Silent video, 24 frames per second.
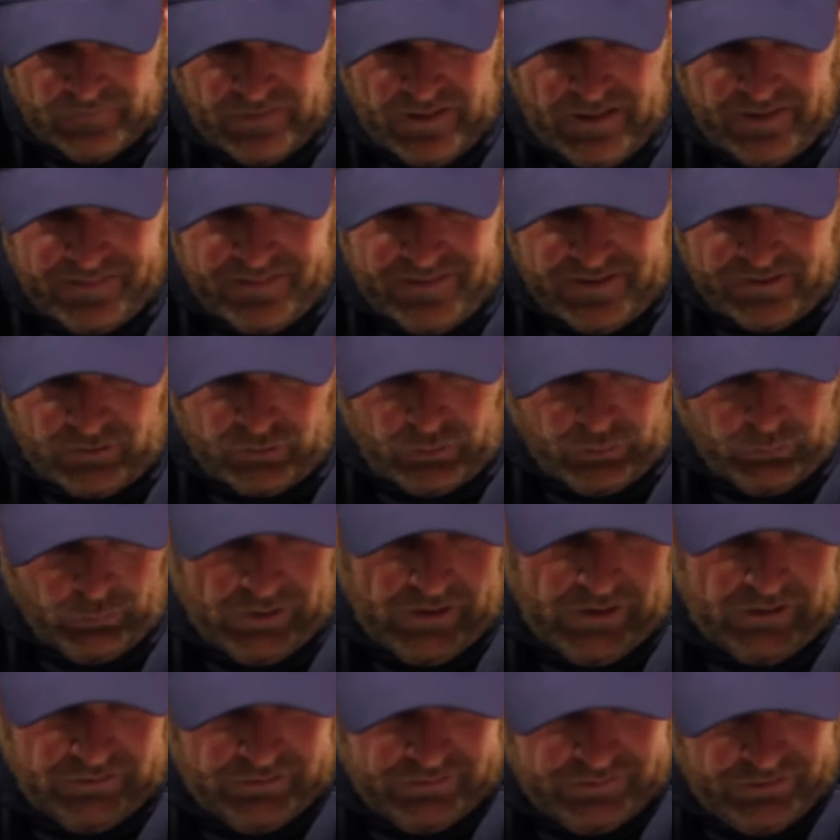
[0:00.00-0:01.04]
Yeah, I think,
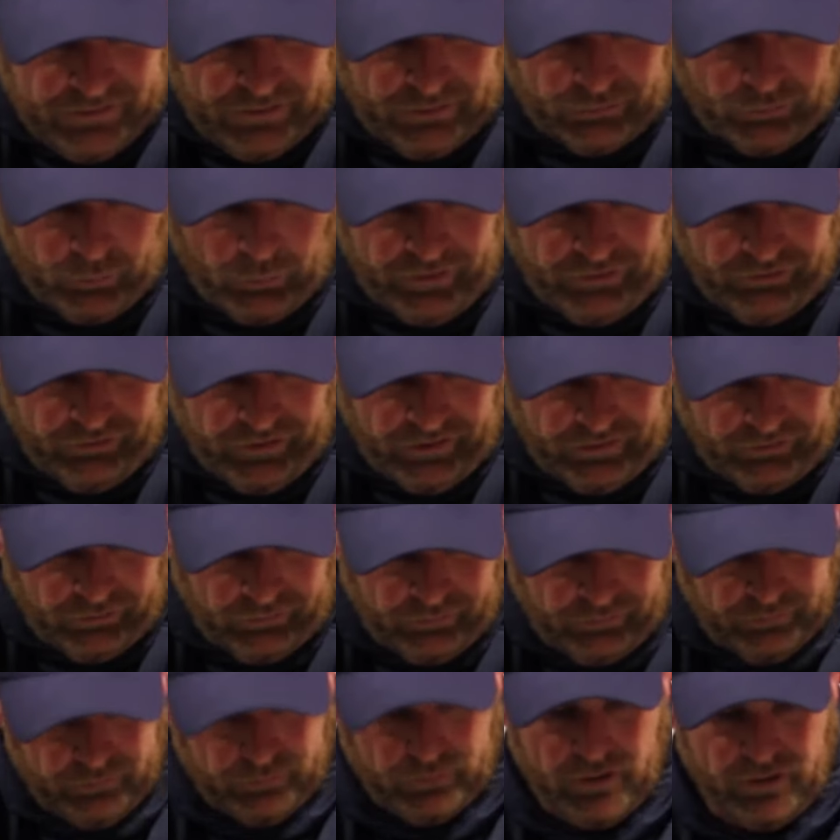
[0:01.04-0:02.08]
well, you know,
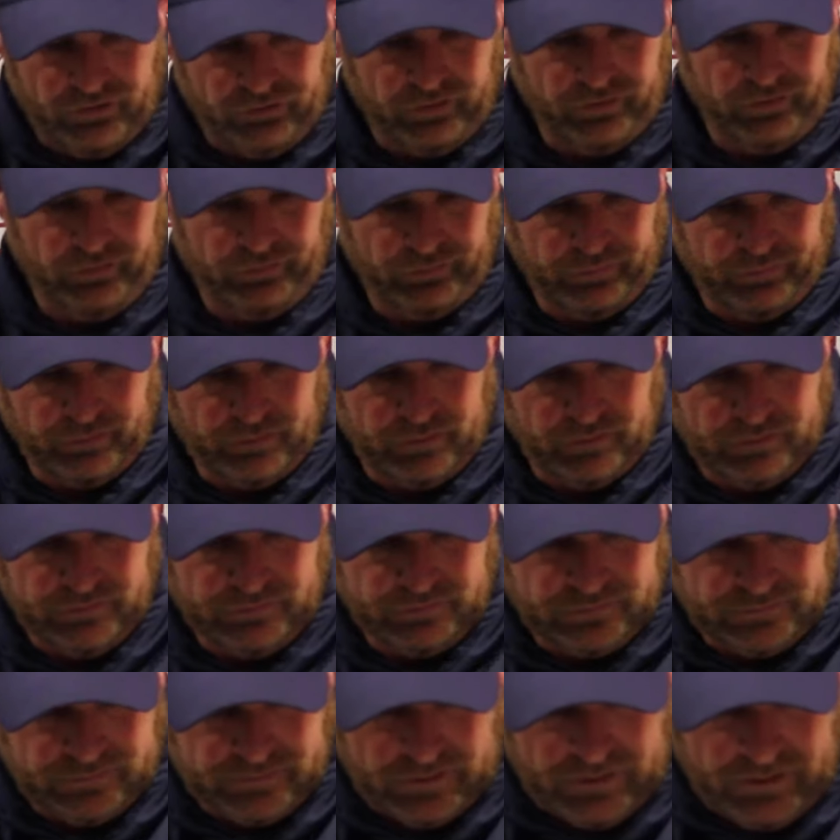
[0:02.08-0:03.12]
26 rushes for
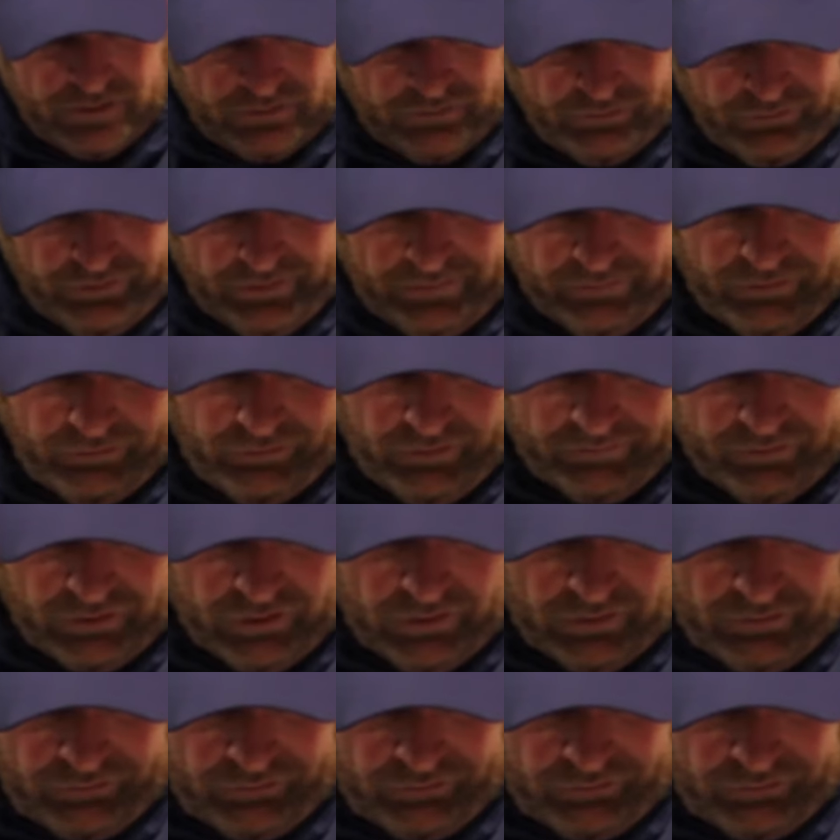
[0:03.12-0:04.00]
177